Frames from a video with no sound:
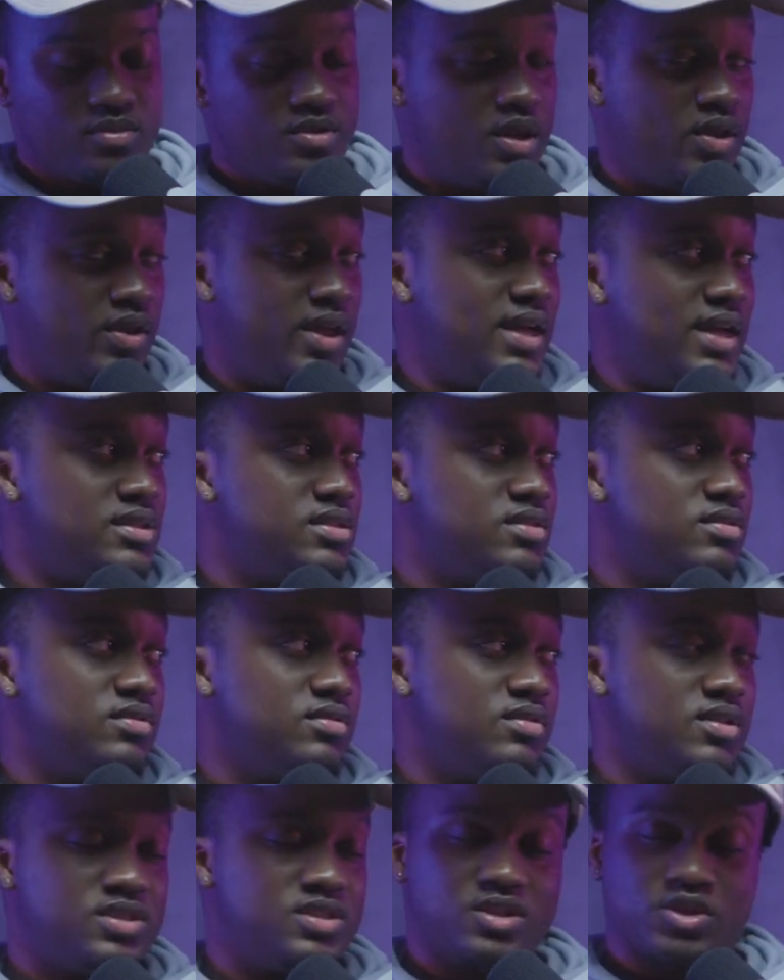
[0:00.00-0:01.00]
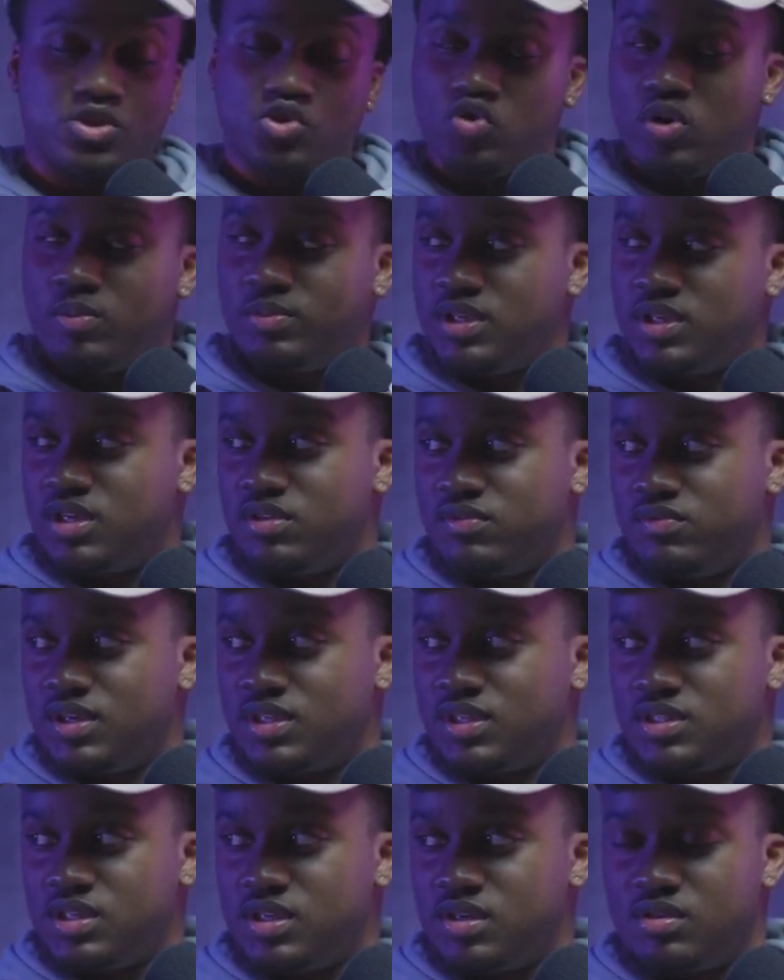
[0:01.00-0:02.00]
Now that is an extremely
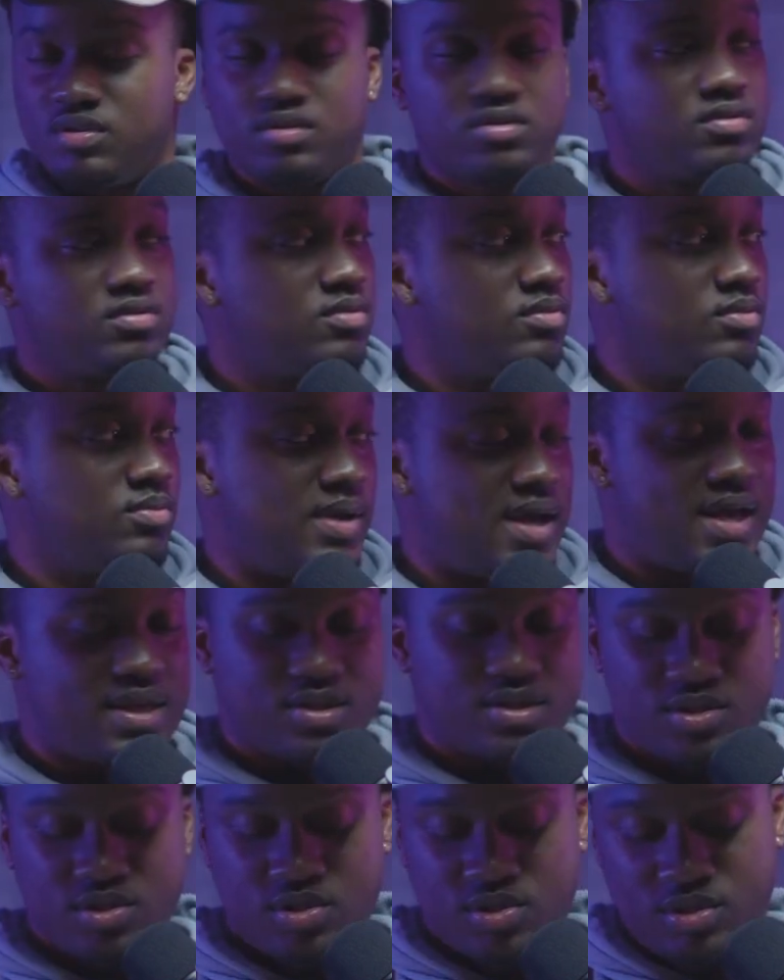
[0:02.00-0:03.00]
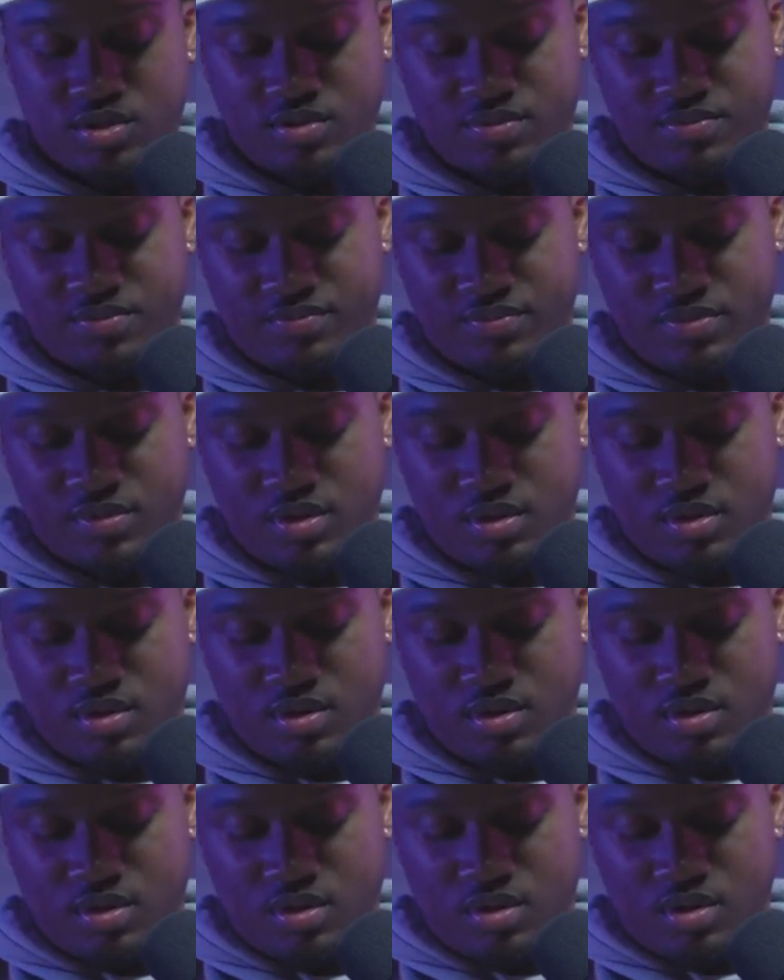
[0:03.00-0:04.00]
convicting passage
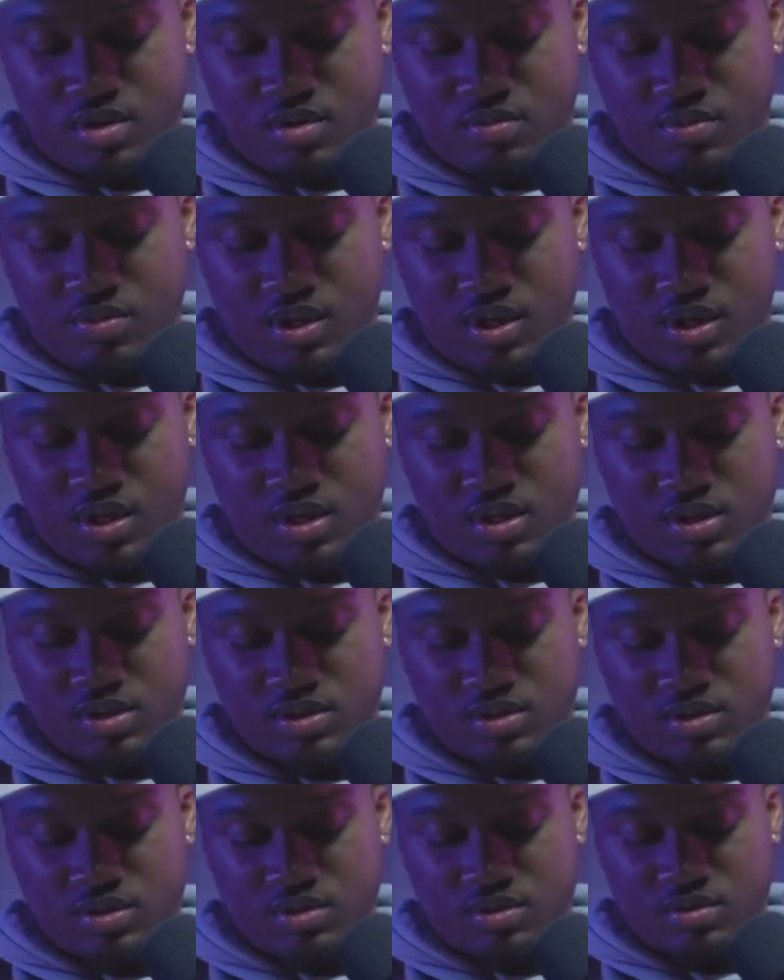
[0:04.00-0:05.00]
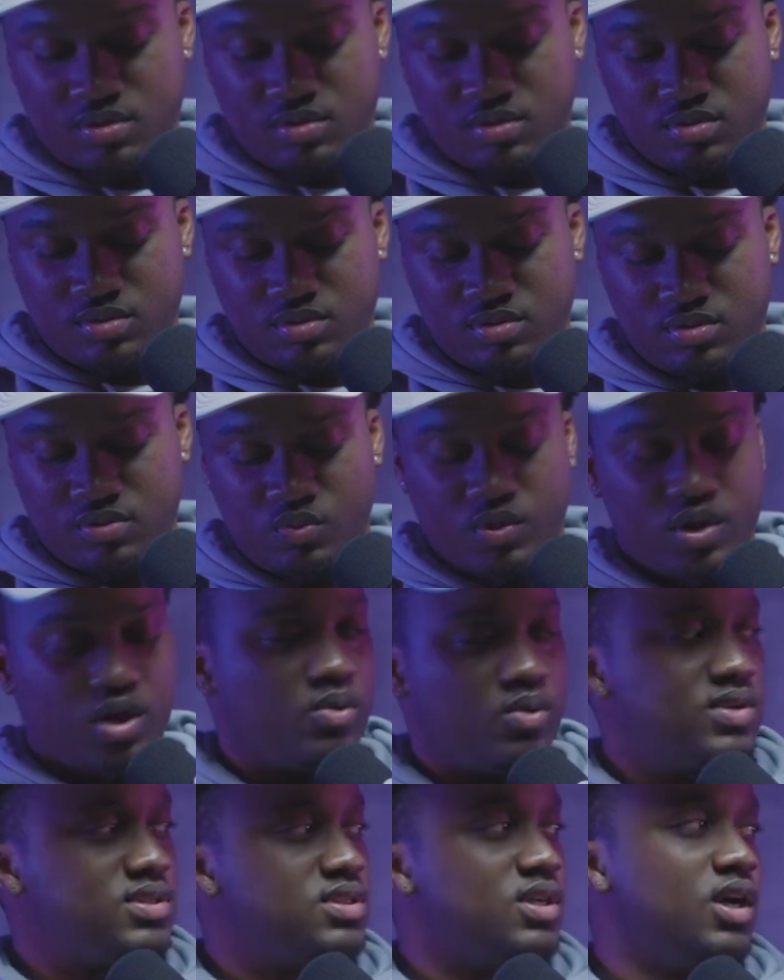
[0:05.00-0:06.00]
because we
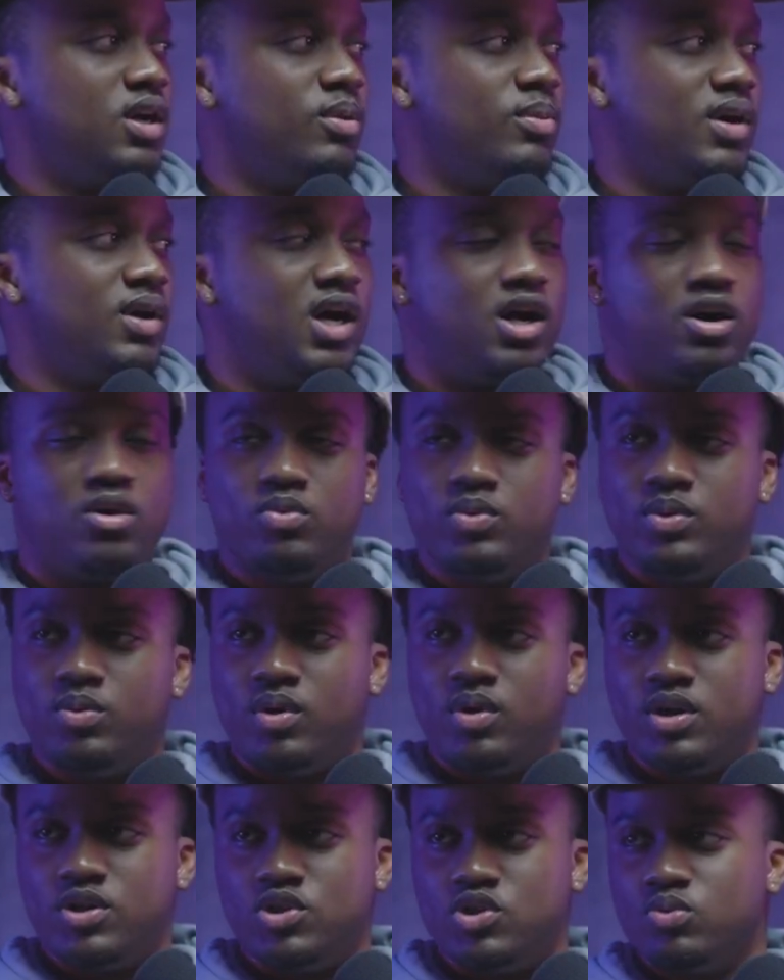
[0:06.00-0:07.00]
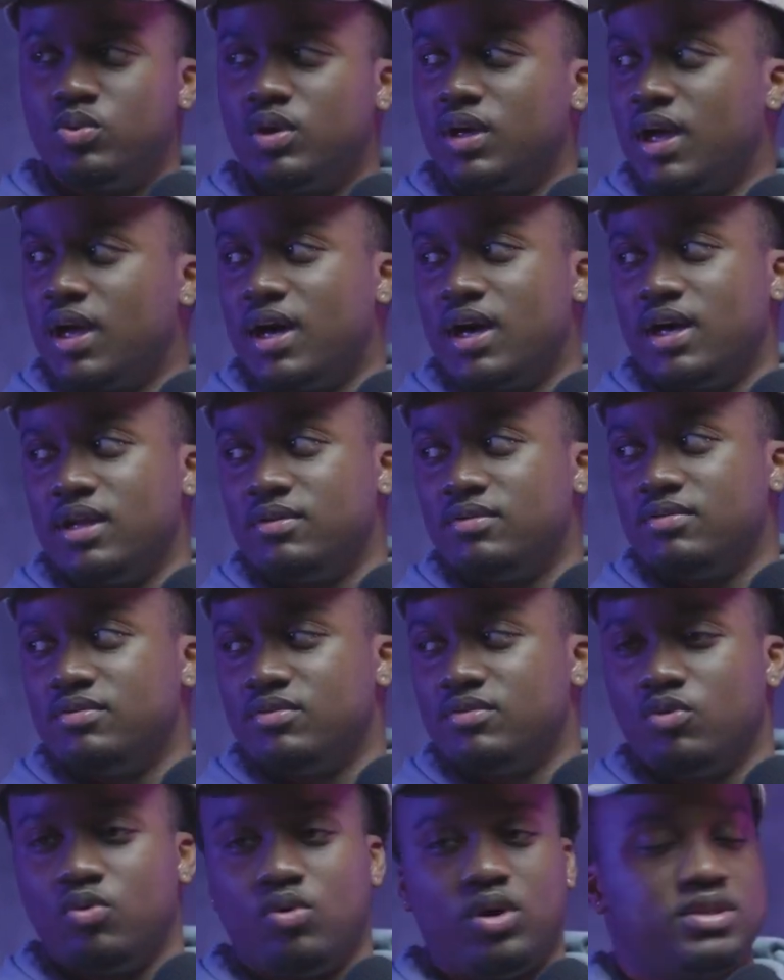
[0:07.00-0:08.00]
always talk about how we want to do what God
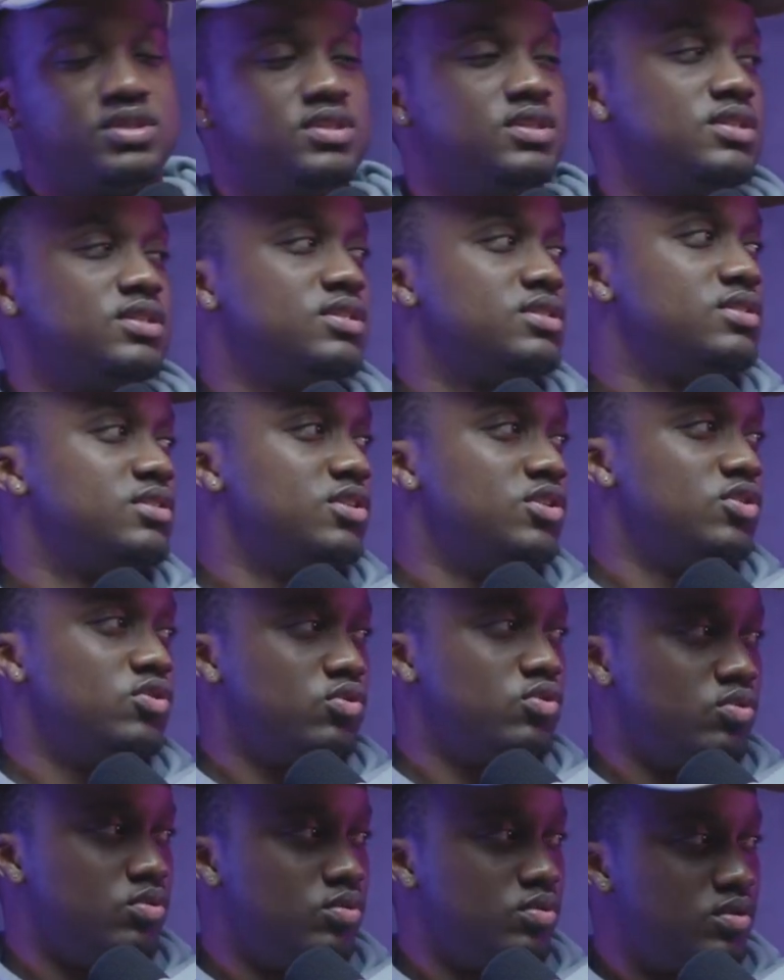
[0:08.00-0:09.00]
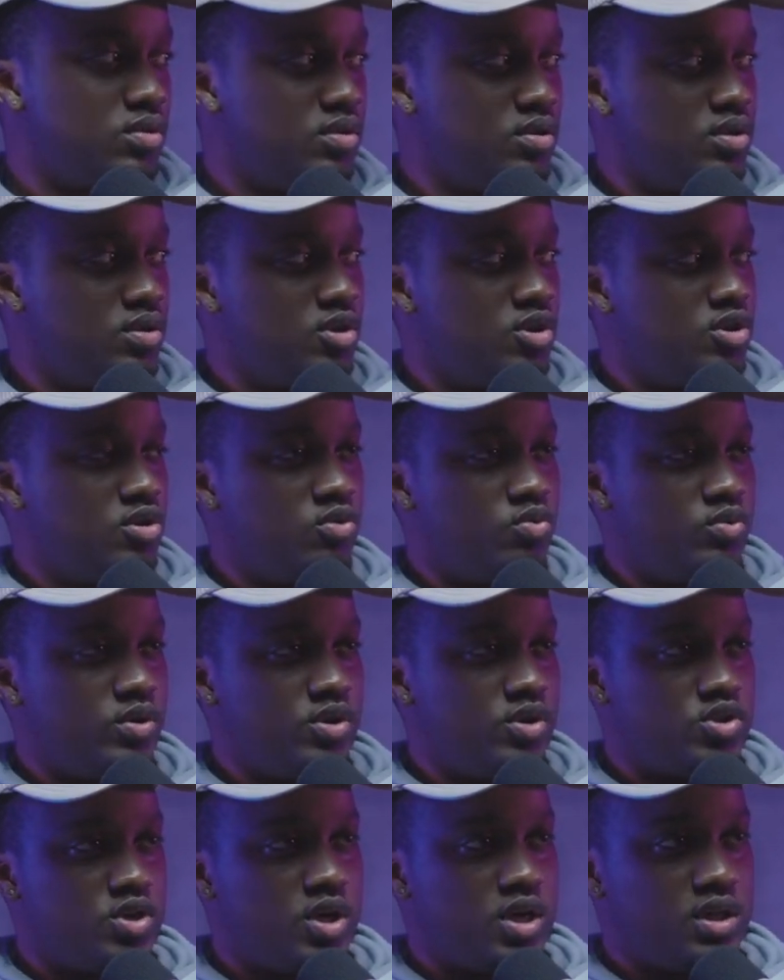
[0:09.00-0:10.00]
wants us to do. We're
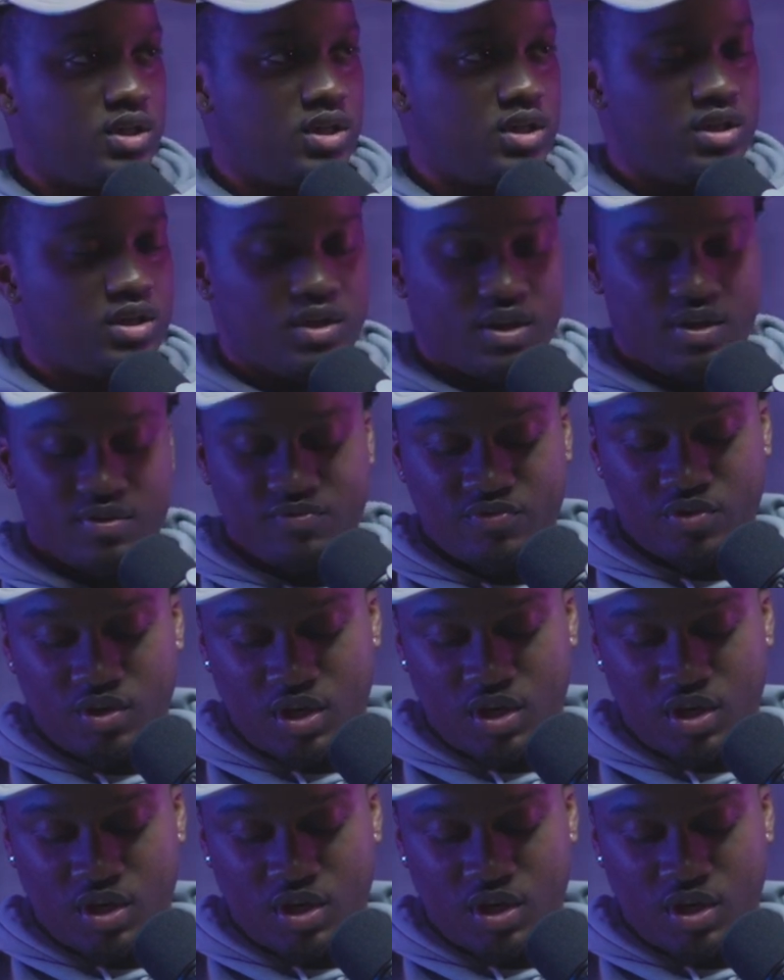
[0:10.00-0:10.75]
trying to live for